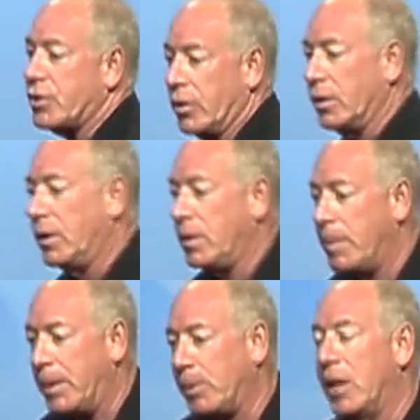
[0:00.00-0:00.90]
certainly, the
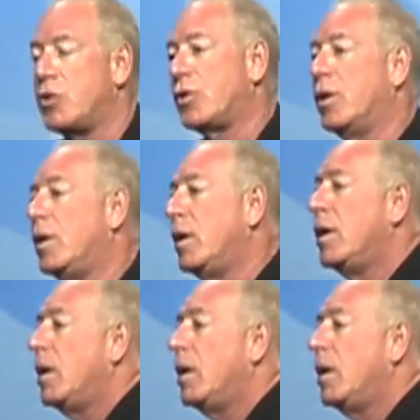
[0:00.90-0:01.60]
manipulation